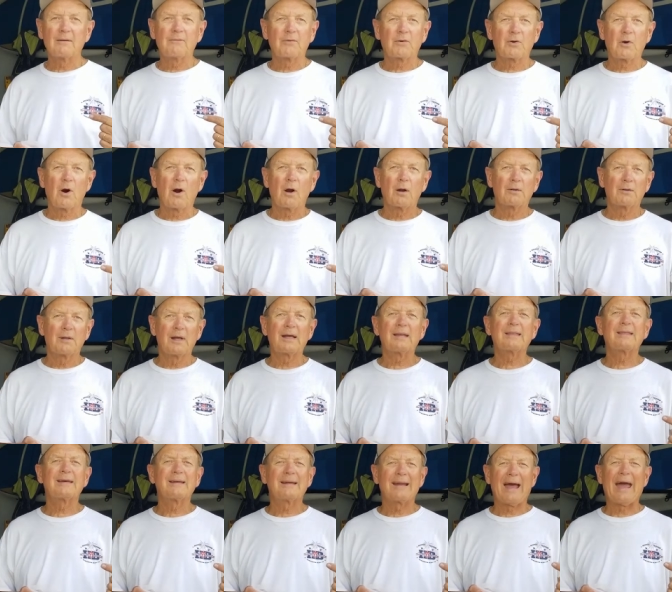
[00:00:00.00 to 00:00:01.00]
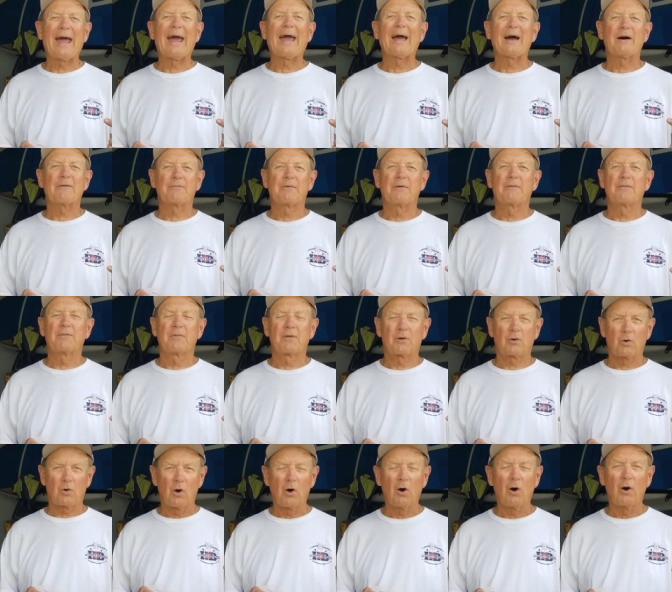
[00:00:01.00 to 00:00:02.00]
of a car, length and a half of the
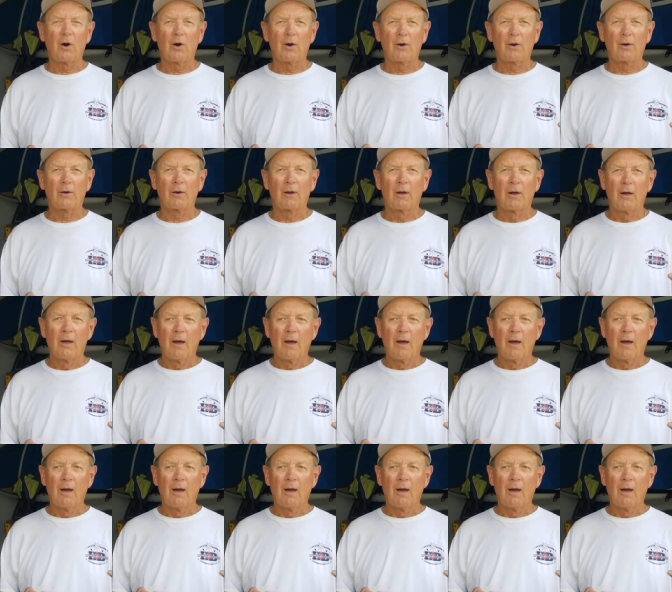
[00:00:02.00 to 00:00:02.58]
car,